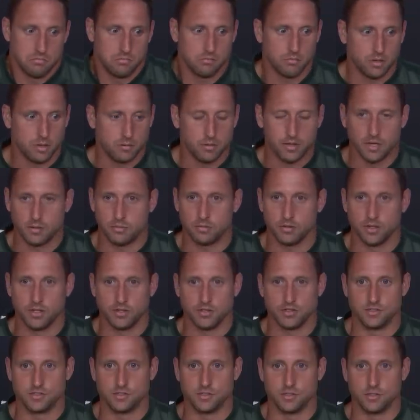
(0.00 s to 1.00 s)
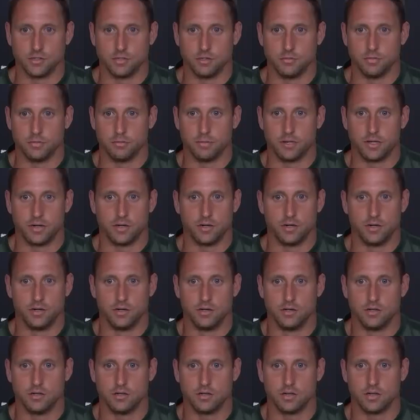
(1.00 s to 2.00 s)
maybe I played just a little bit better
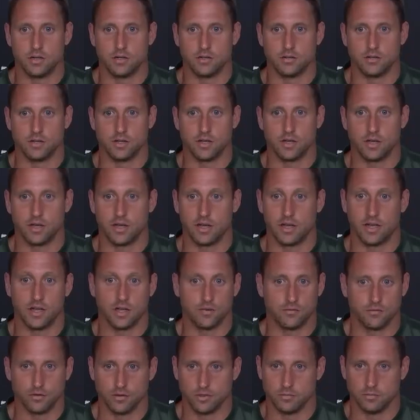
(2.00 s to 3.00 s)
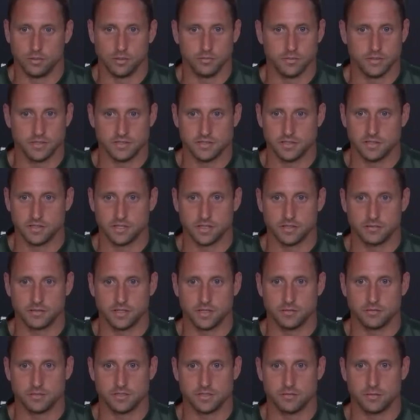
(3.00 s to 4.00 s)
on a handful of moments, and that
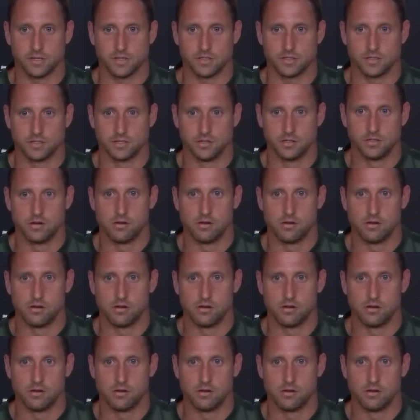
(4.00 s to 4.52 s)
that was the match.